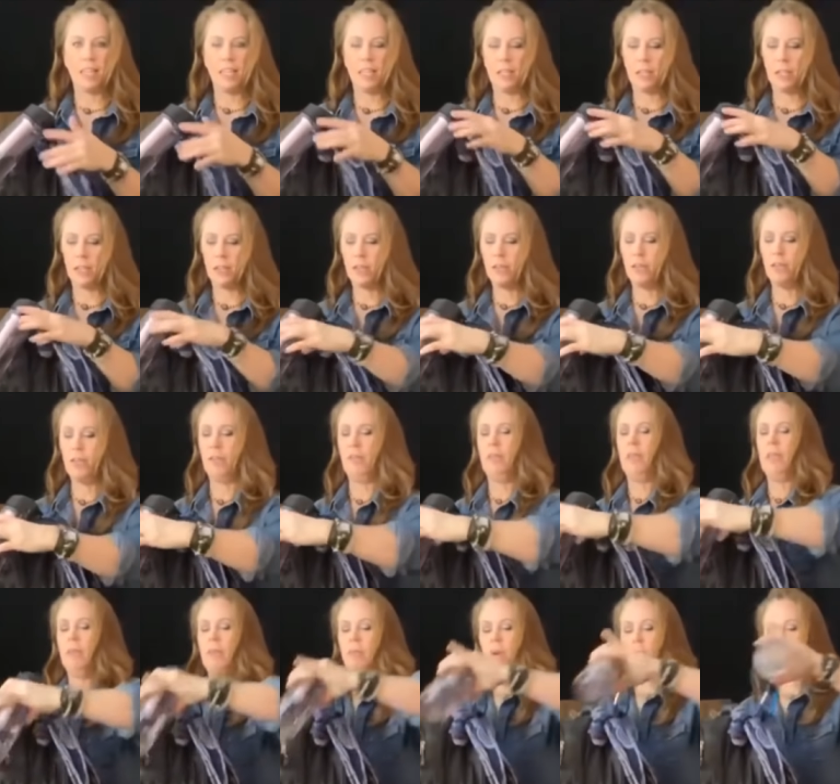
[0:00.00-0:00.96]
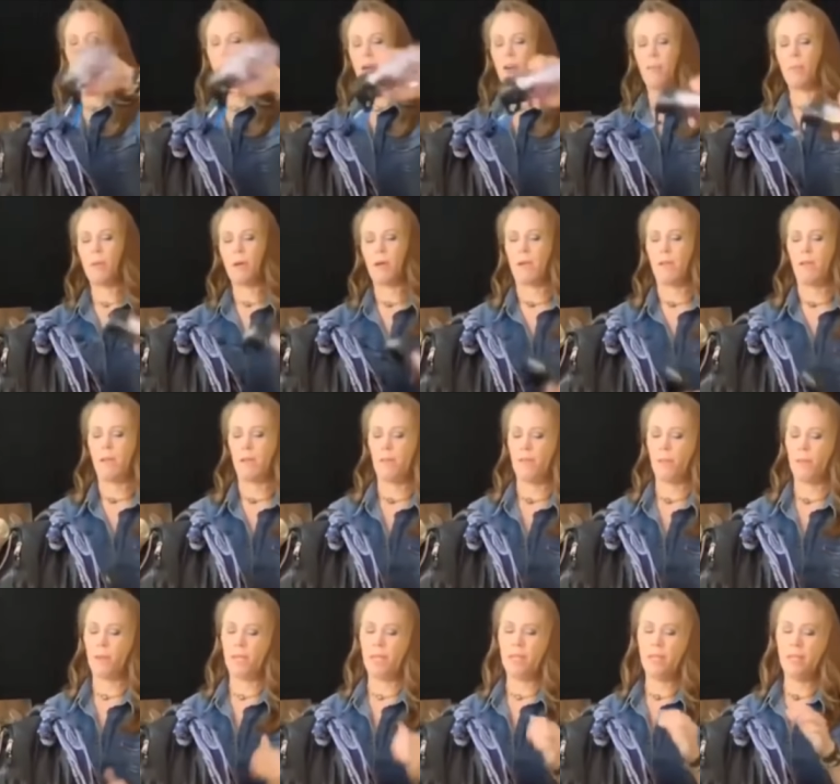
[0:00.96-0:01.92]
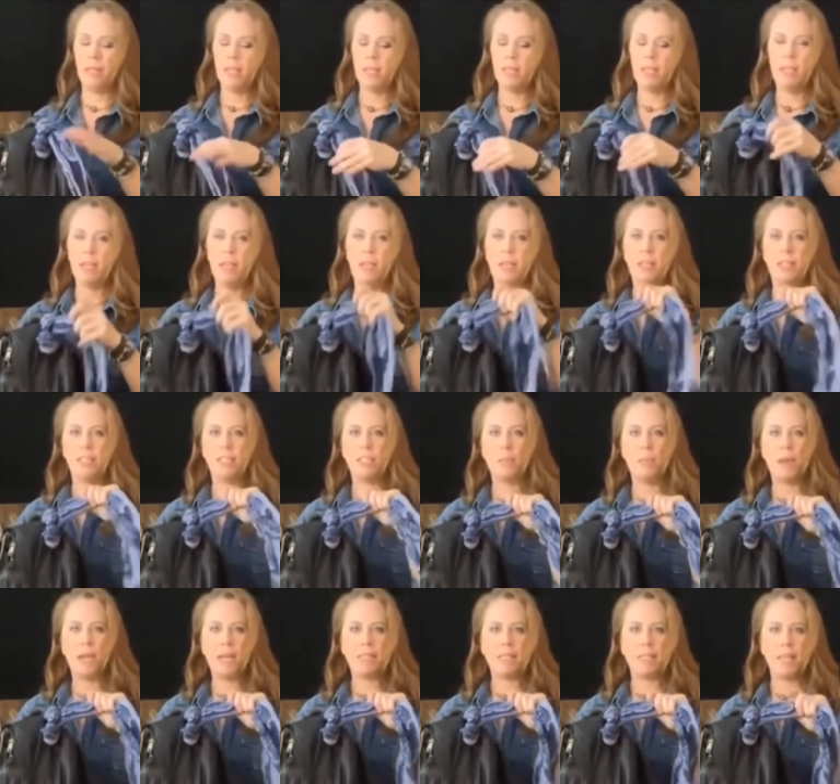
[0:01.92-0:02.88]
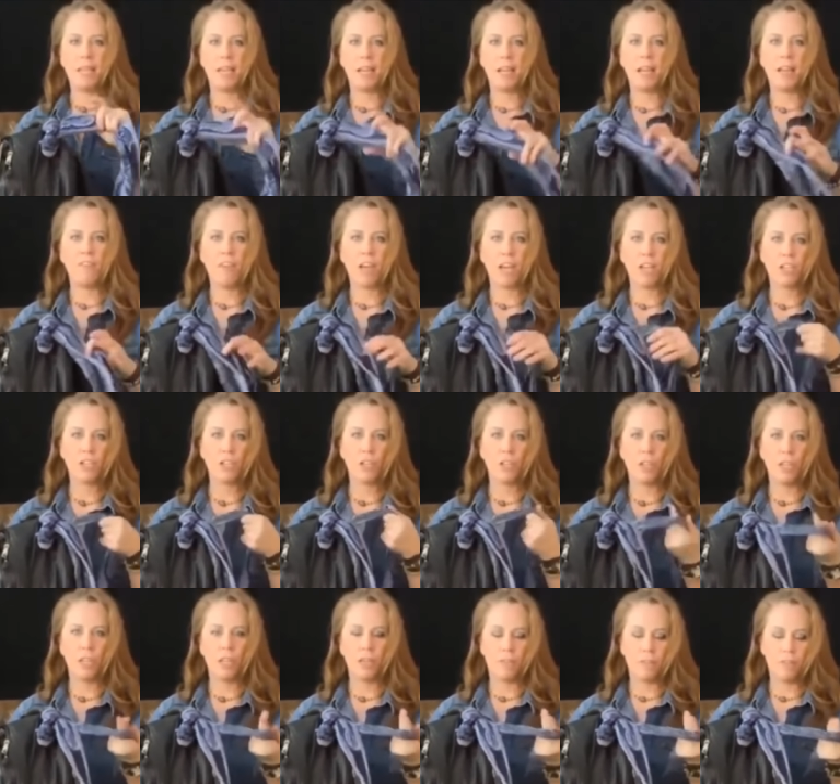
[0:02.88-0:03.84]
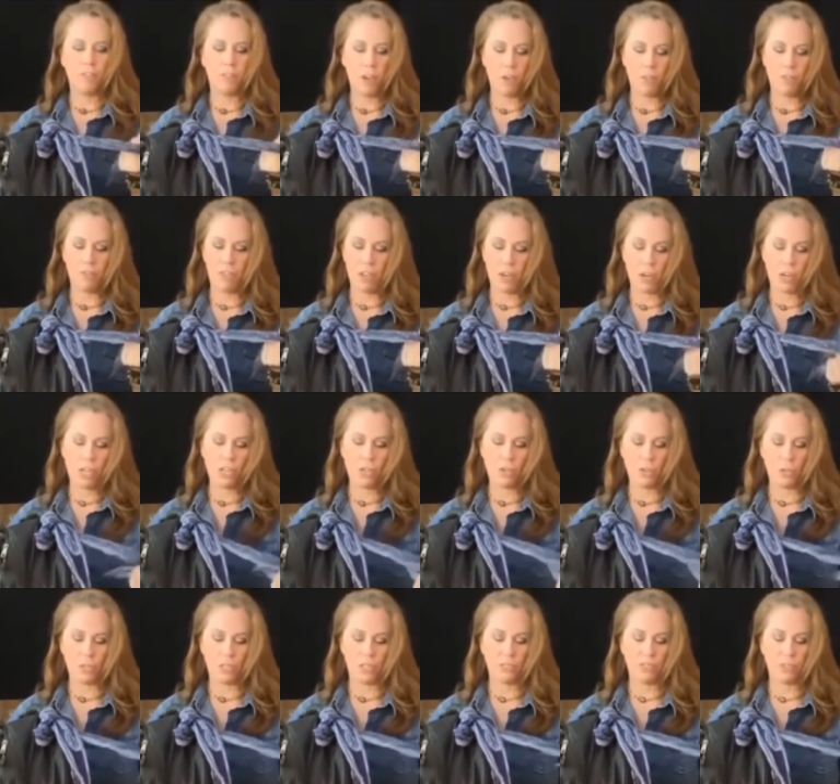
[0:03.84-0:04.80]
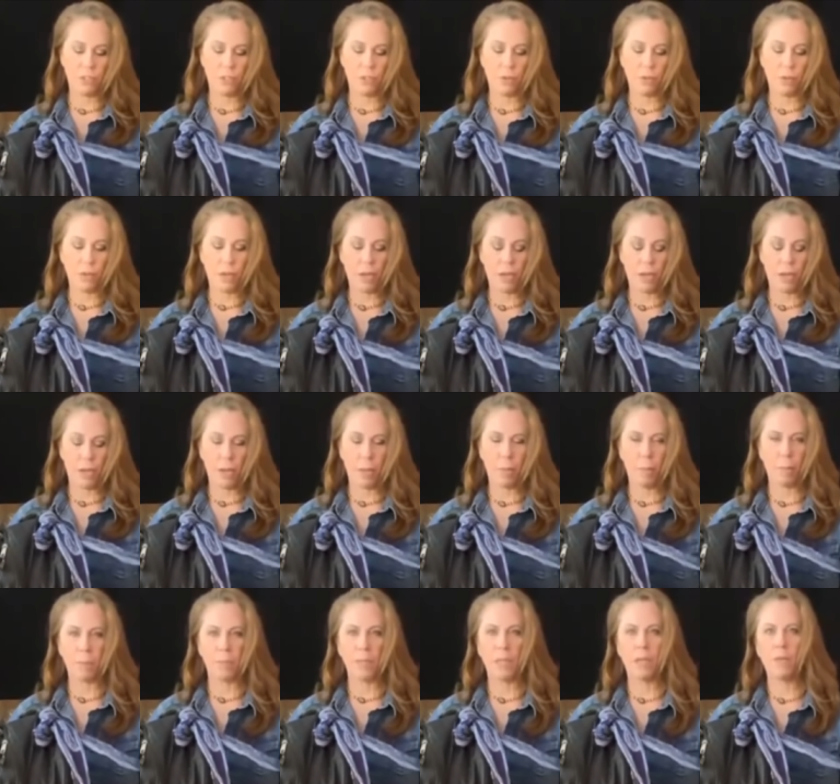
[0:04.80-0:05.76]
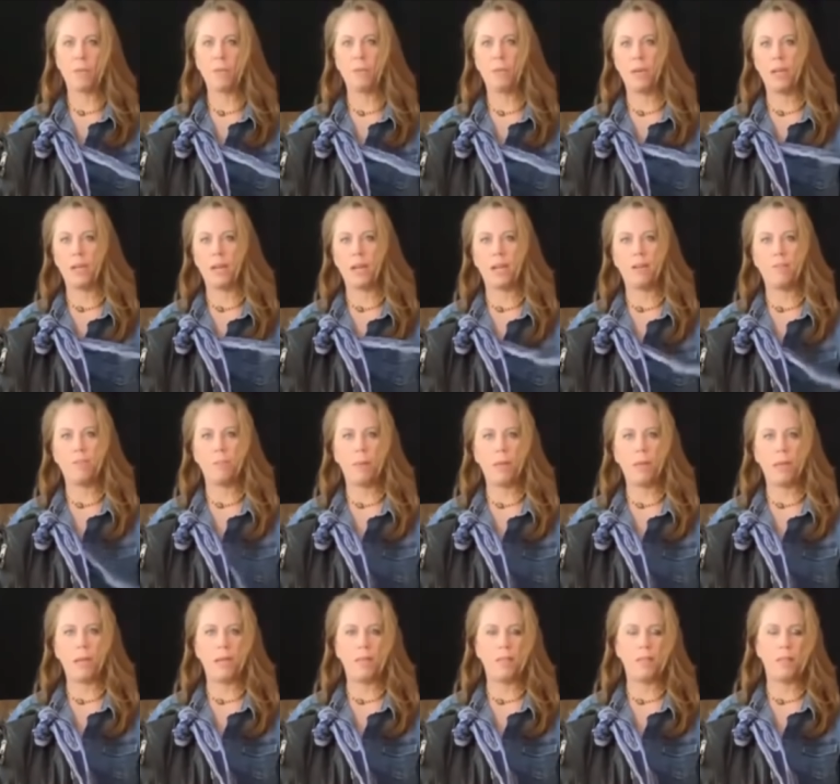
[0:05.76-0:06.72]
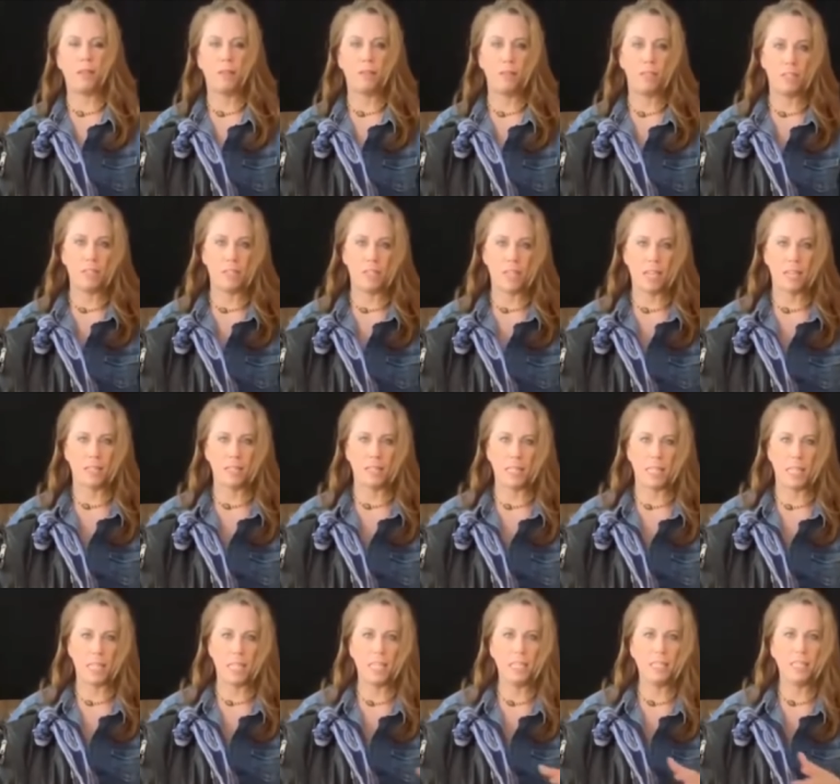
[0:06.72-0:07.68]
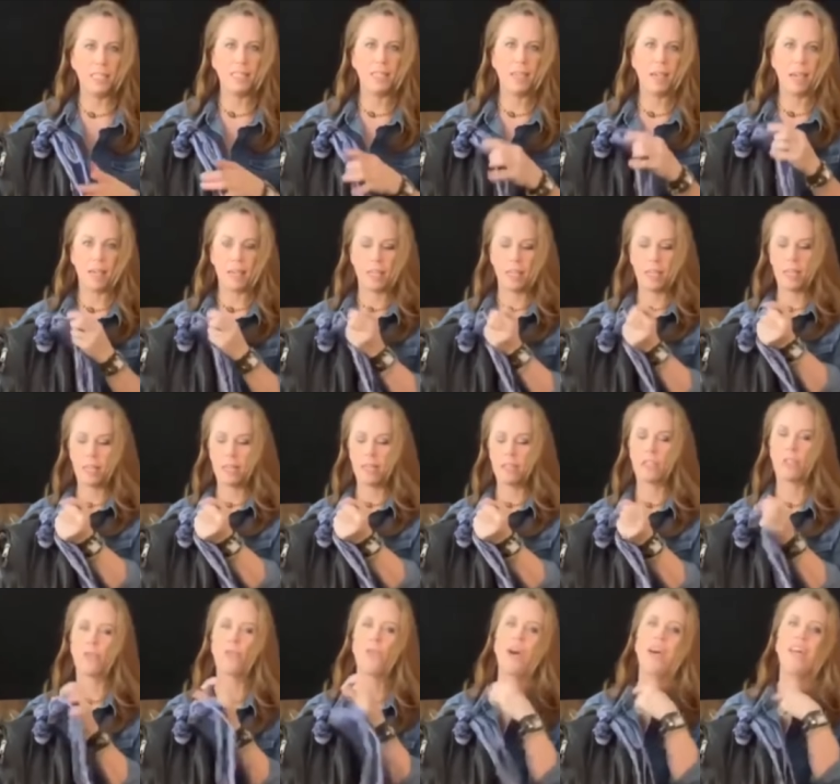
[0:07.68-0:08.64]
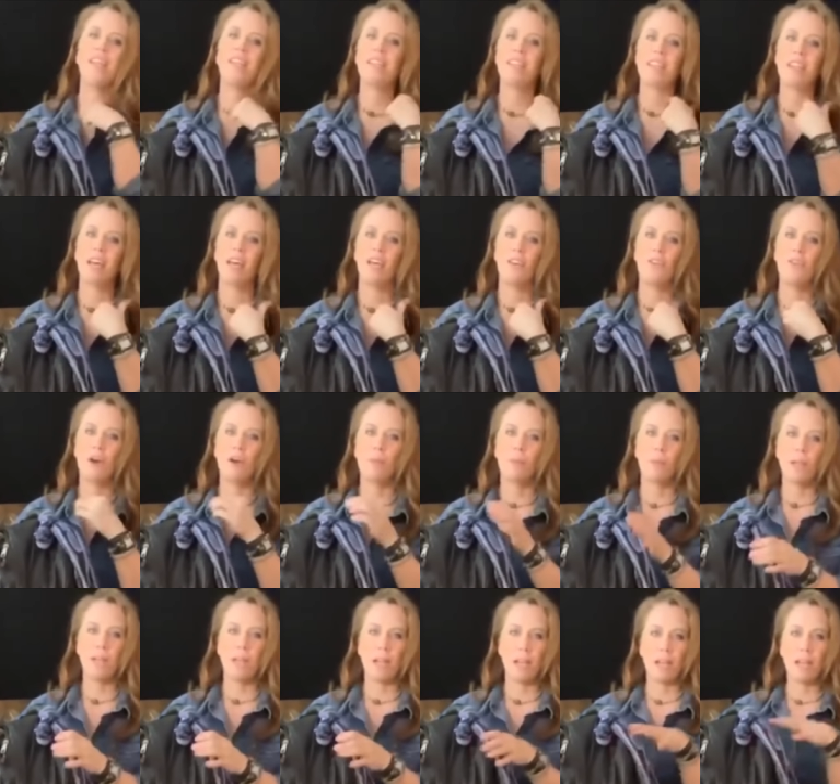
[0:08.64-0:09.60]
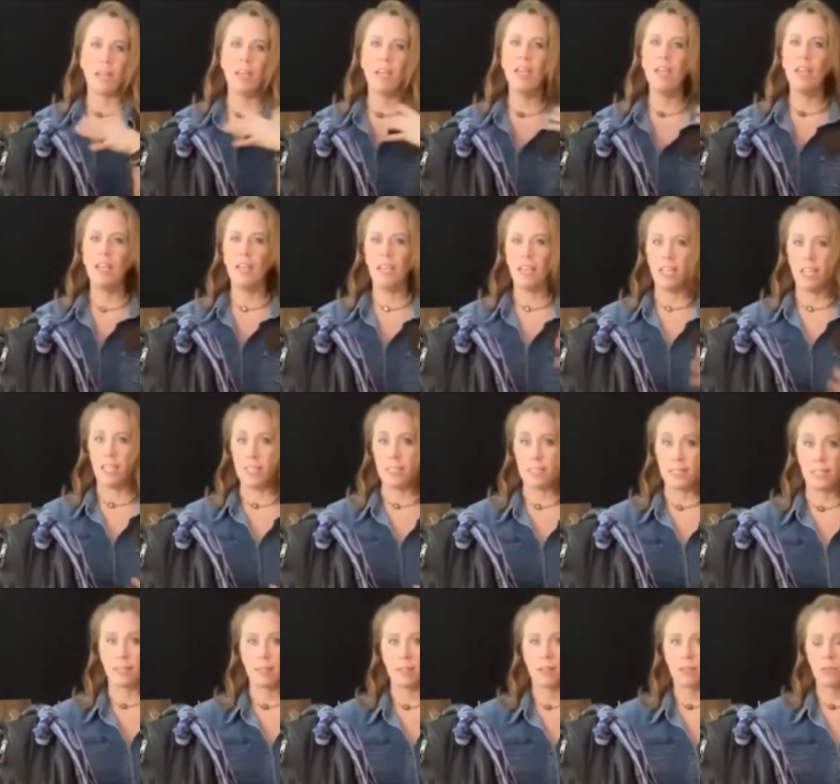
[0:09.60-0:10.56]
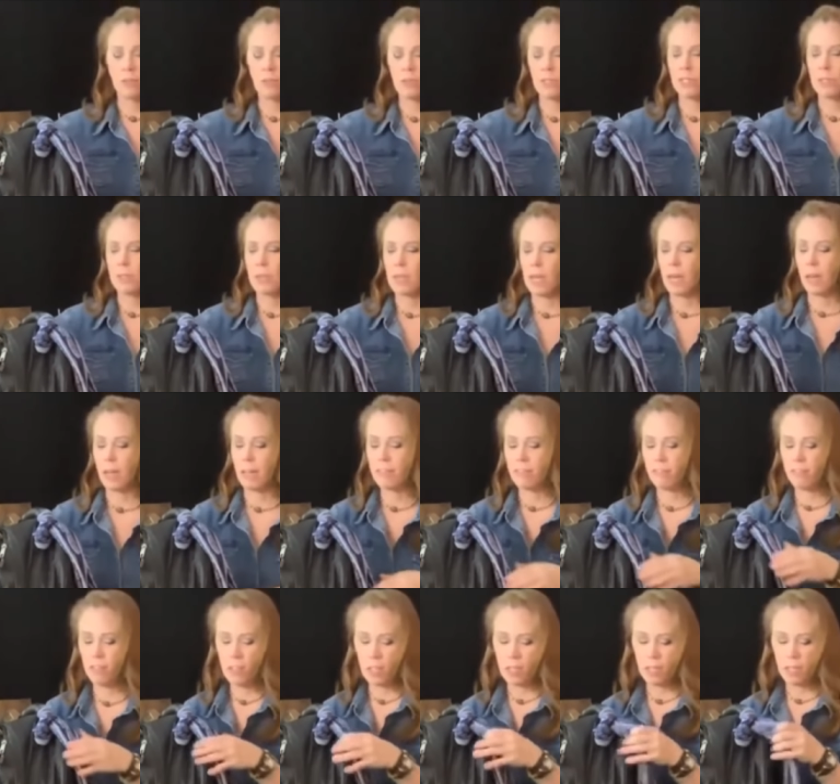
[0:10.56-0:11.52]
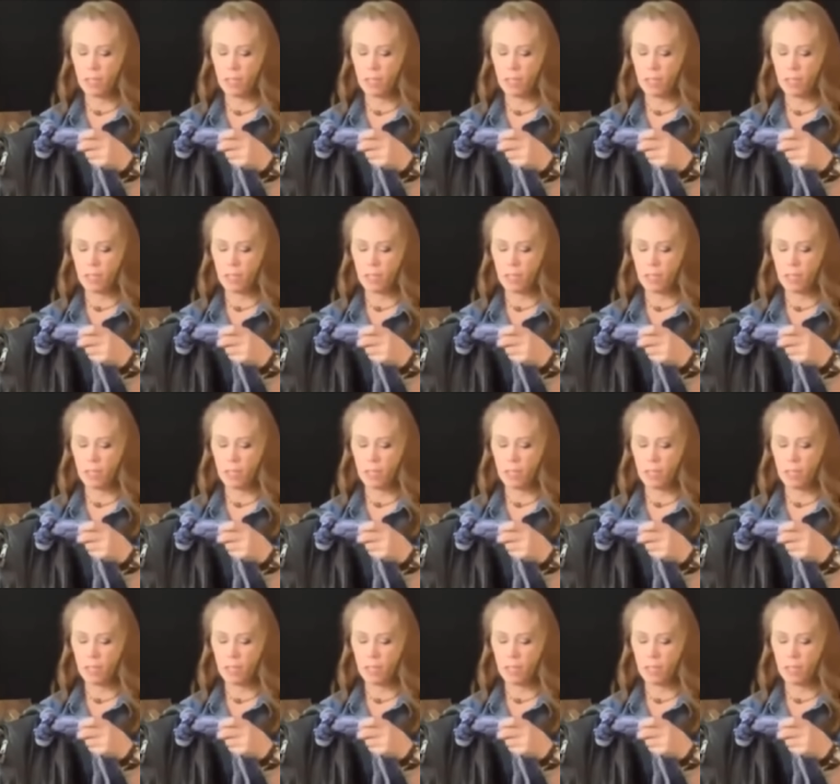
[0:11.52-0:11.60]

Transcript: here. Let me get my water bottle out of the way. This bandana I've actually found very useful um, when I've been in the intense heat. I can get this wet and tie it around my neck, and it instantly cools me off.